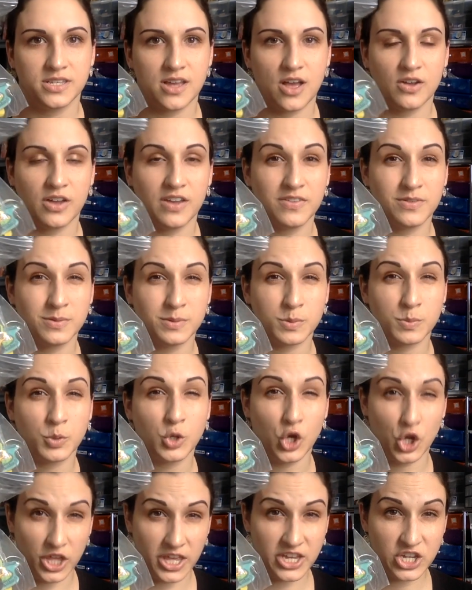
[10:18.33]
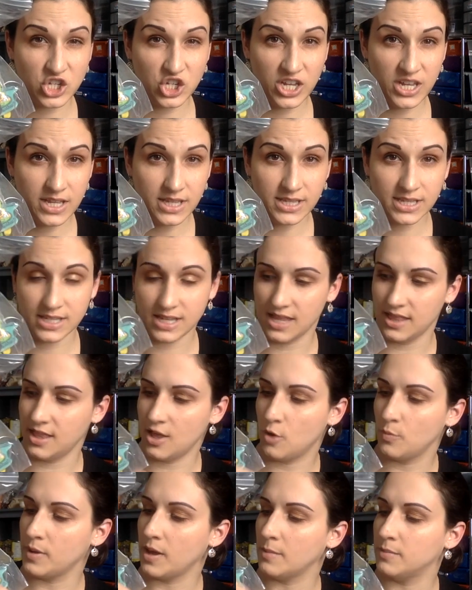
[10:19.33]
I'll give them some cookie sheets and
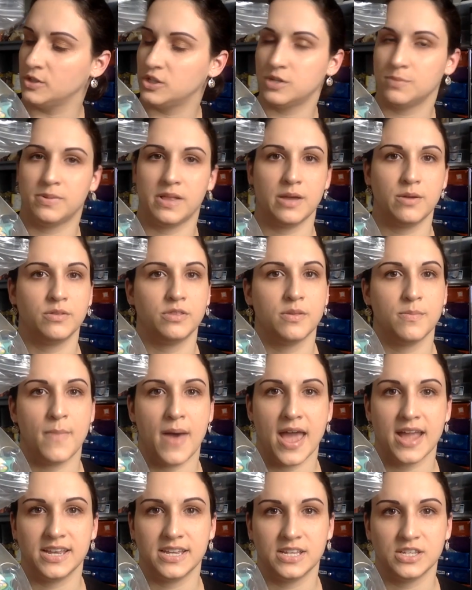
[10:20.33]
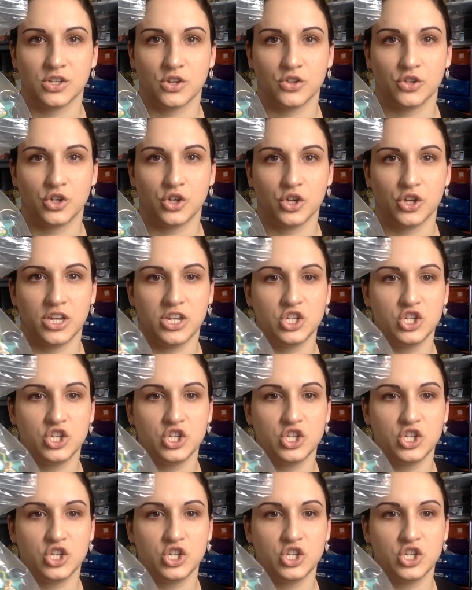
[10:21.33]
they'll be able to play with the magnets on the cookie